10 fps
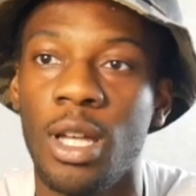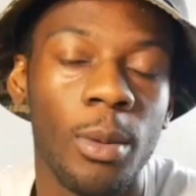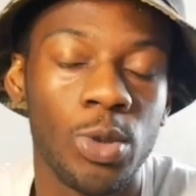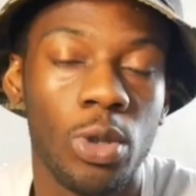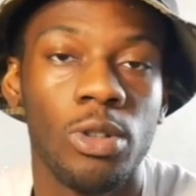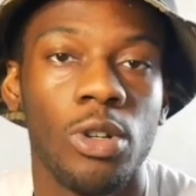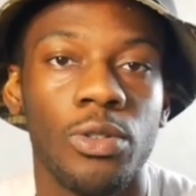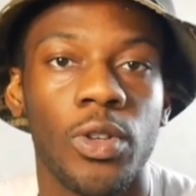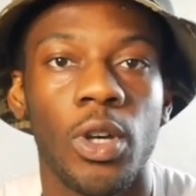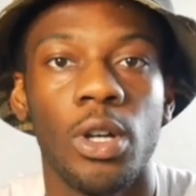I'm sure a lot
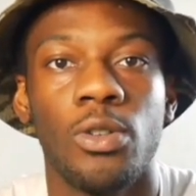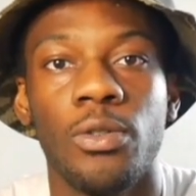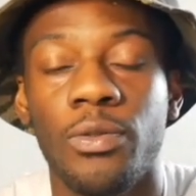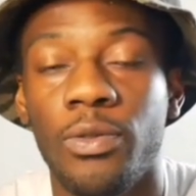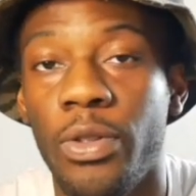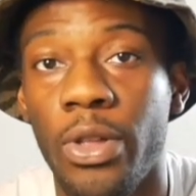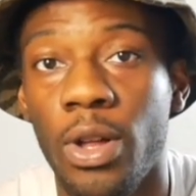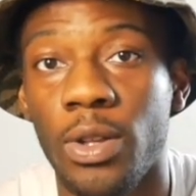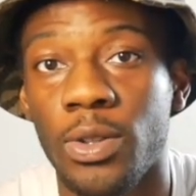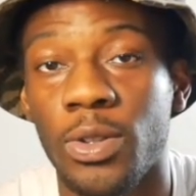of you heard of
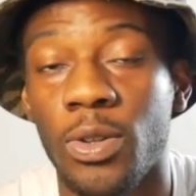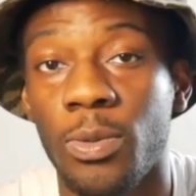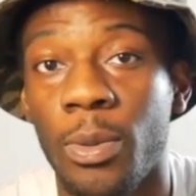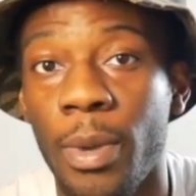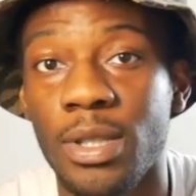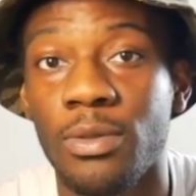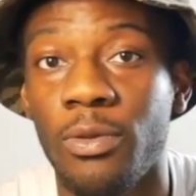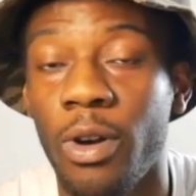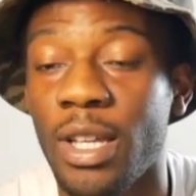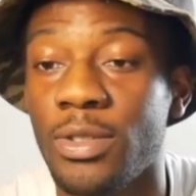the the massive
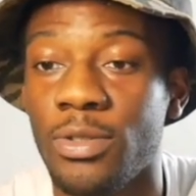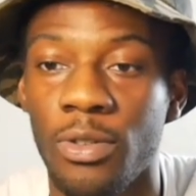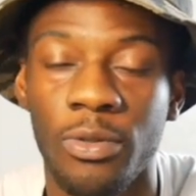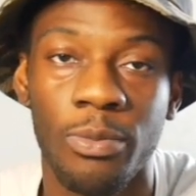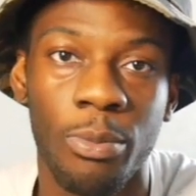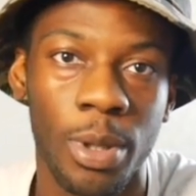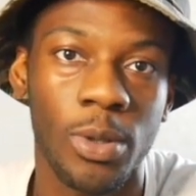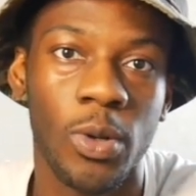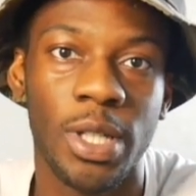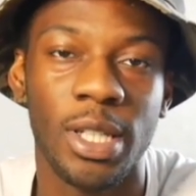rise of
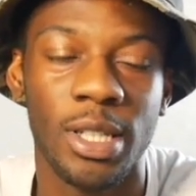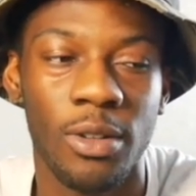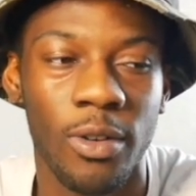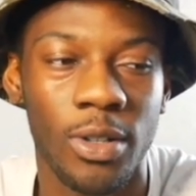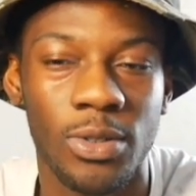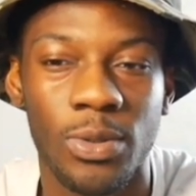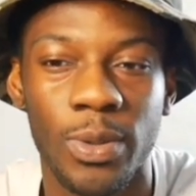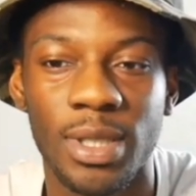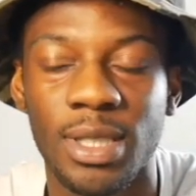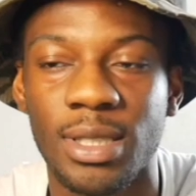Bitcoin in around
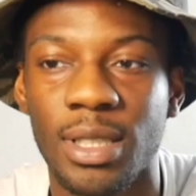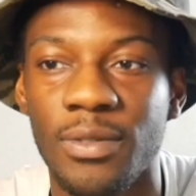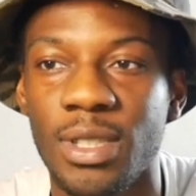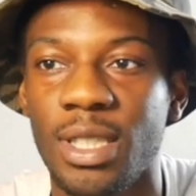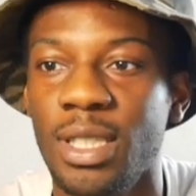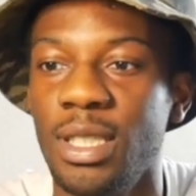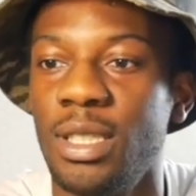2017.